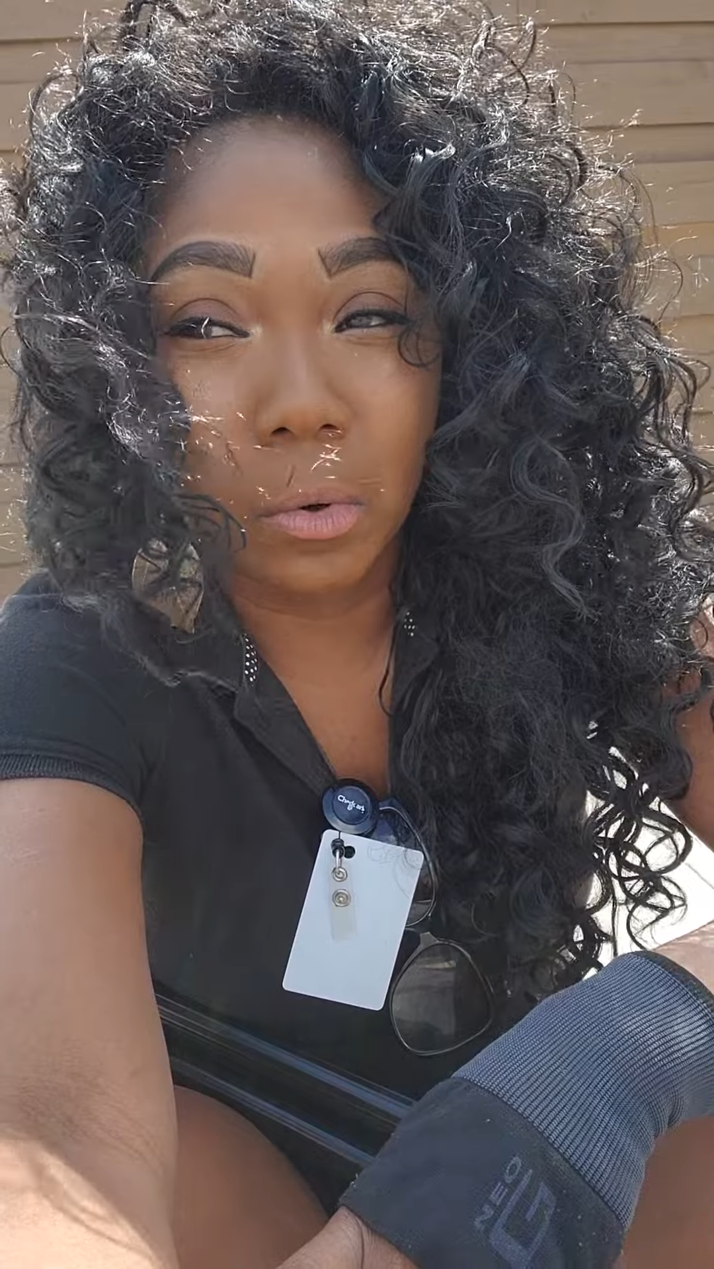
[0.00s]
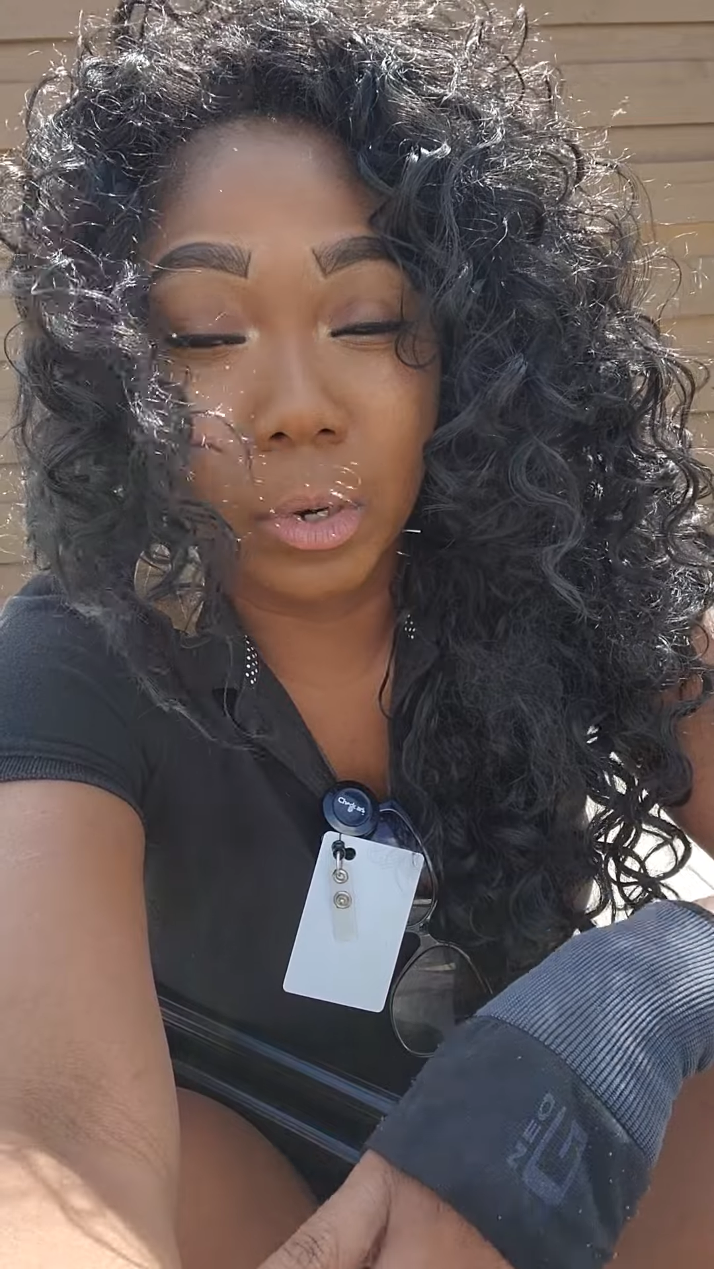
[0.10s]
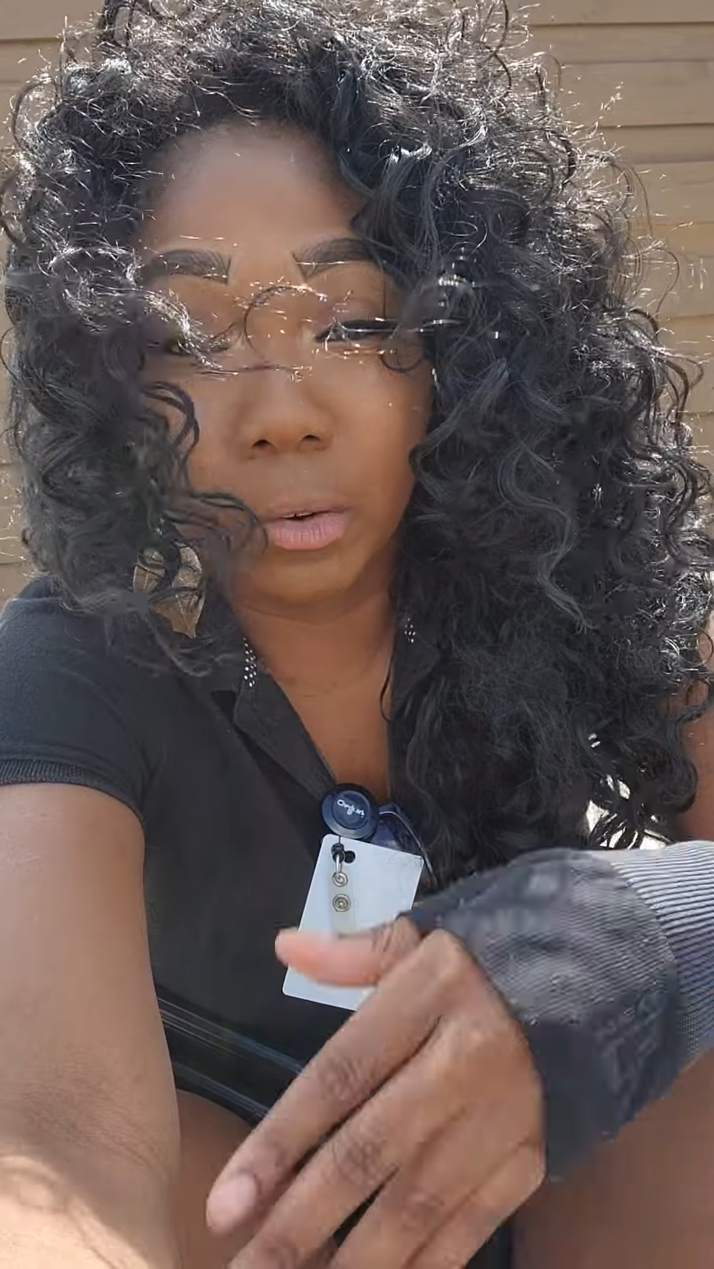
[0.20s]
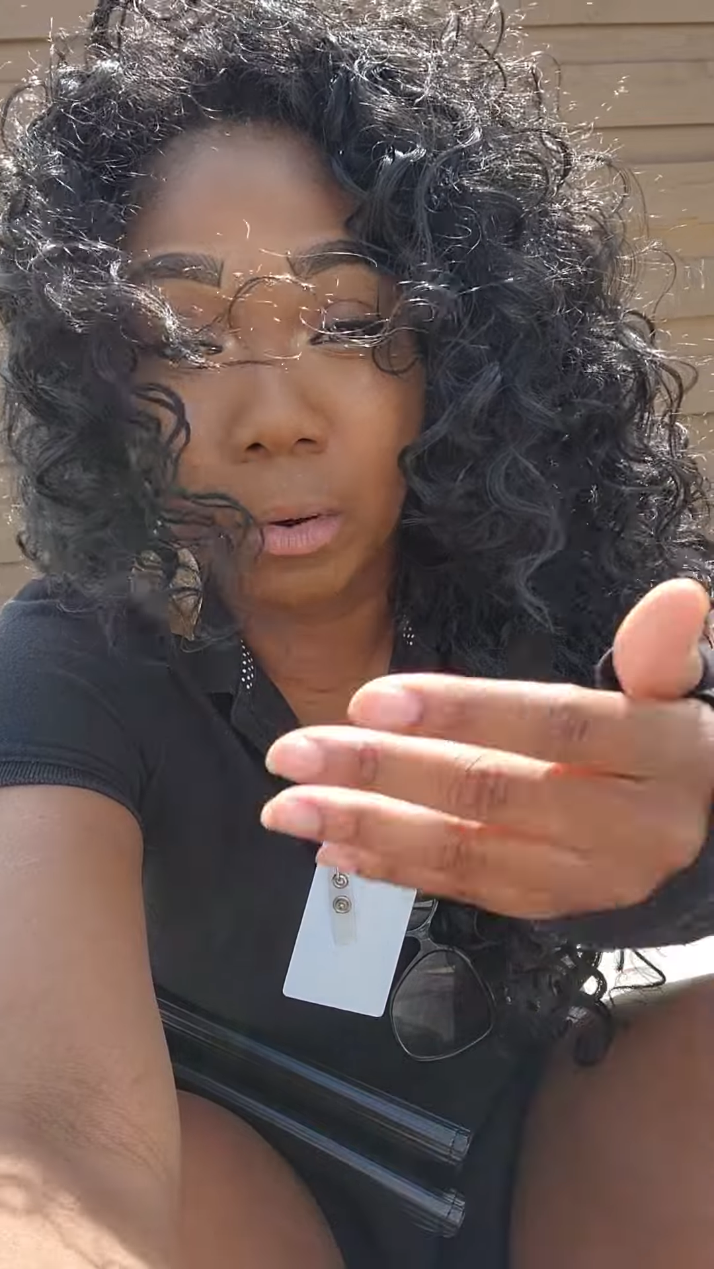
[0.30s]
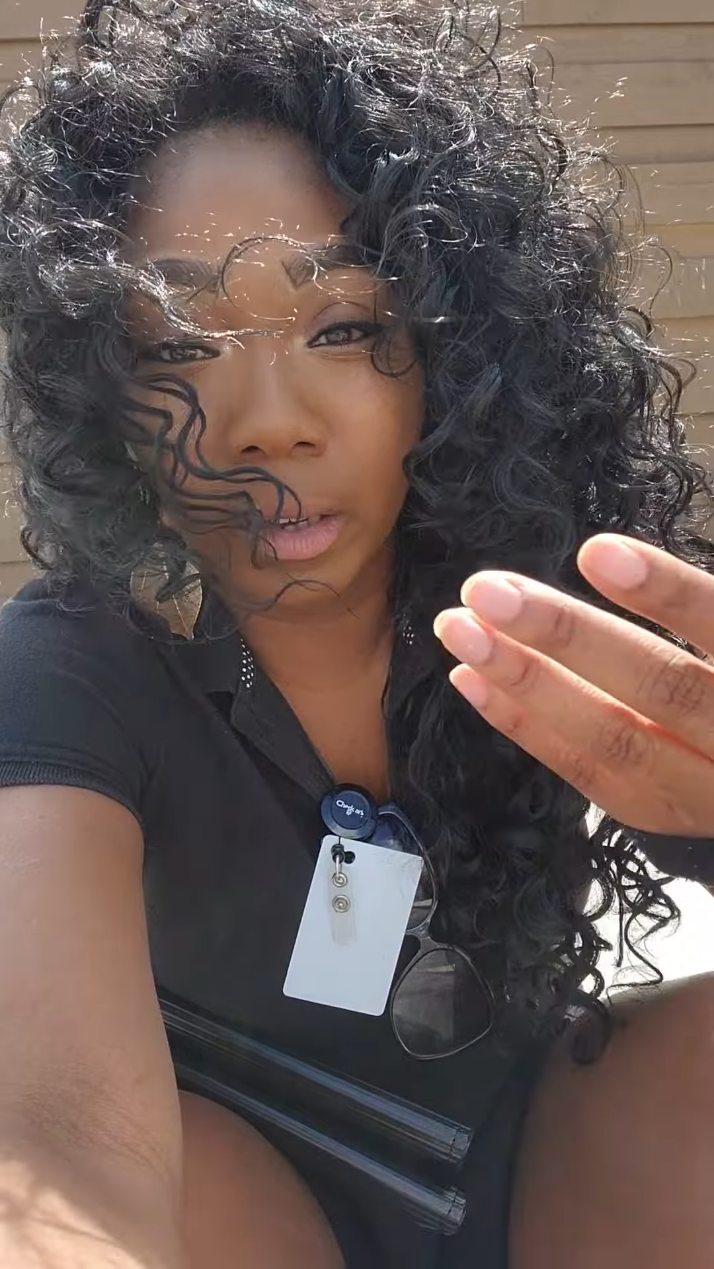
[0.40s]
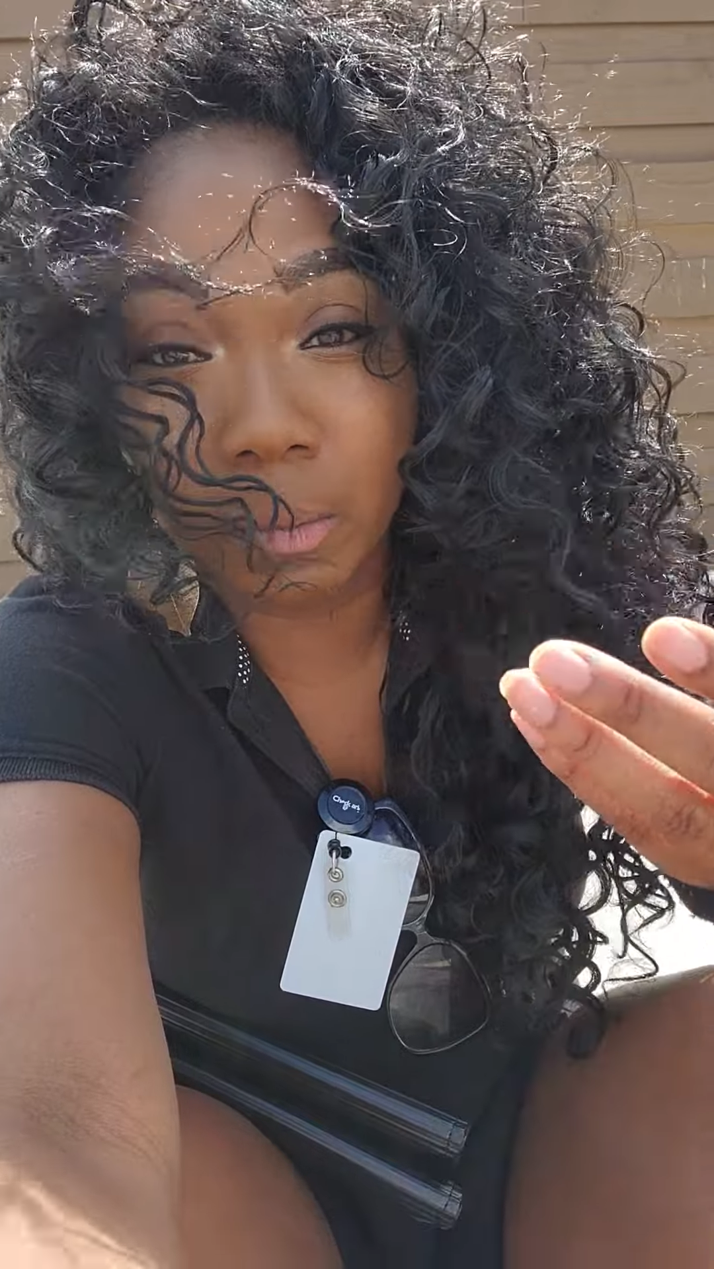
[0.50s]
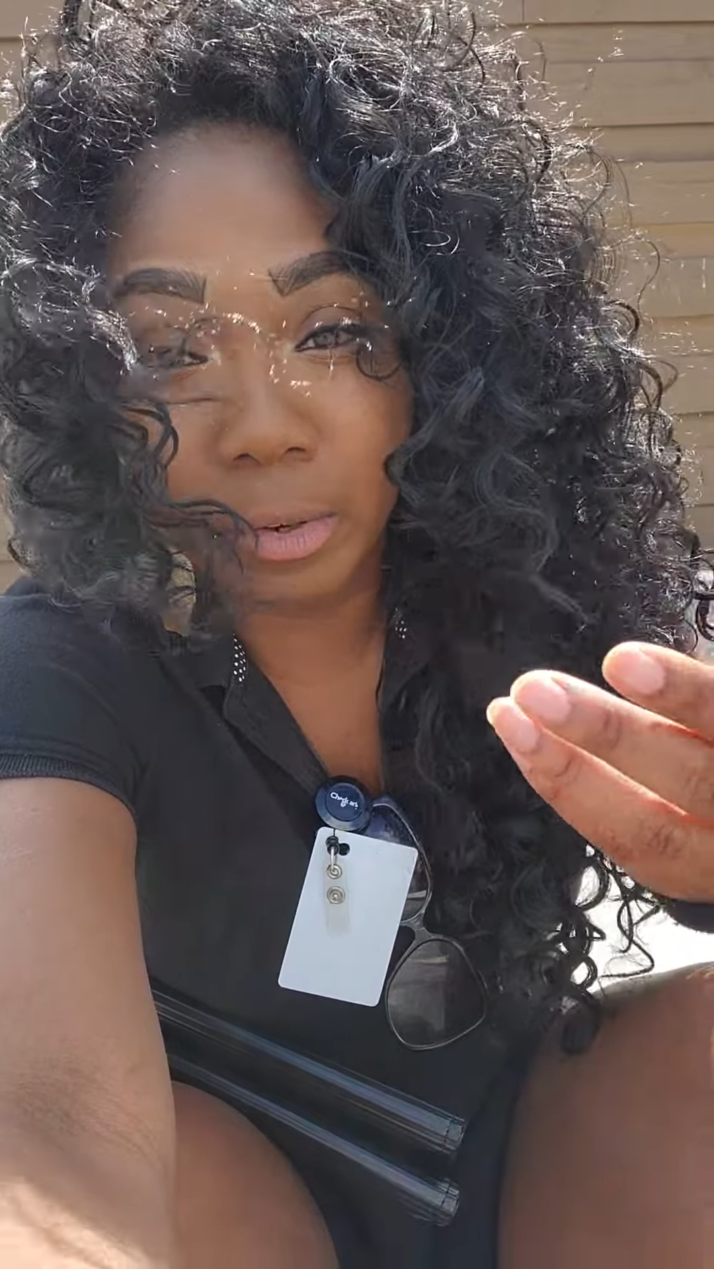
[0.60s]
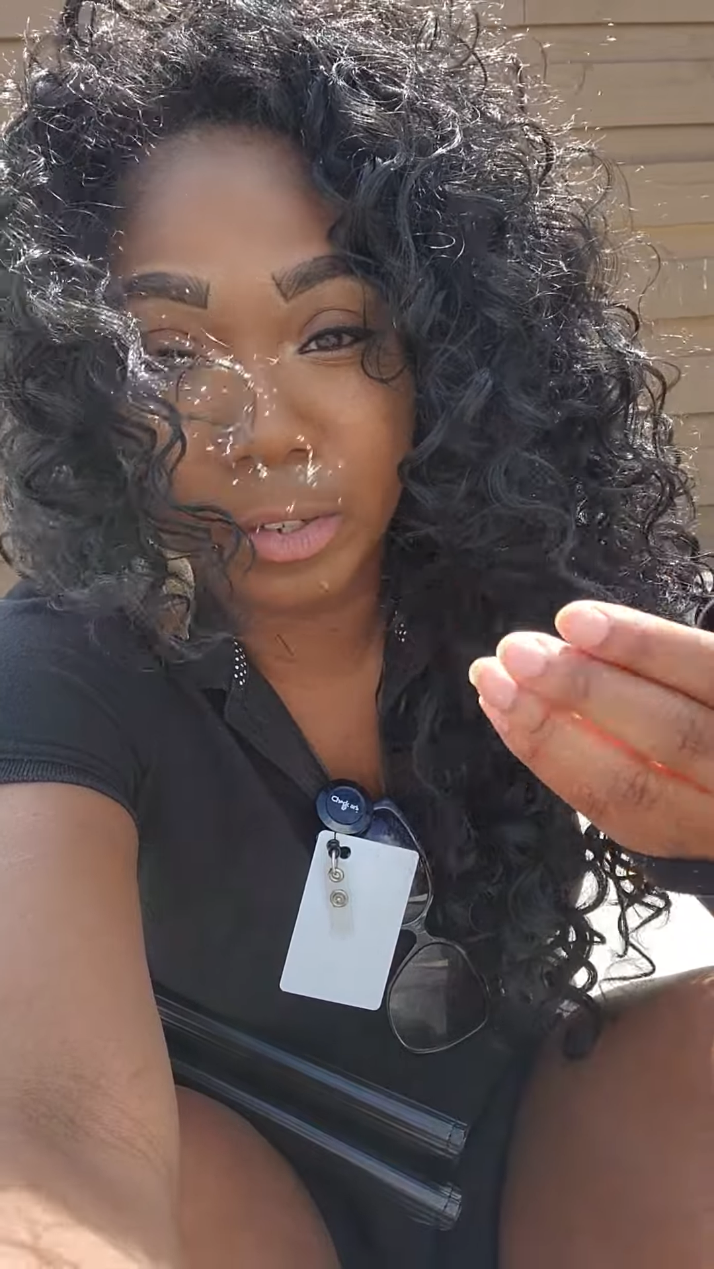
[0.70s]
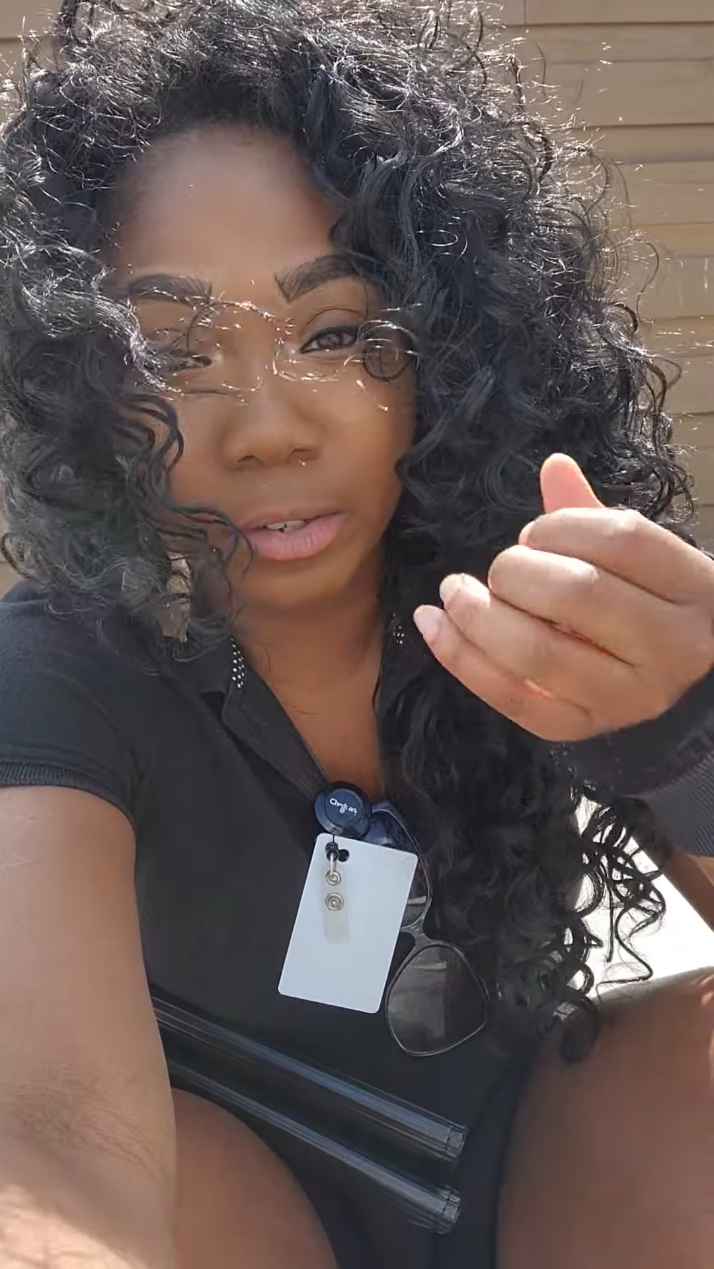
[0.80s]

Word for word: or going number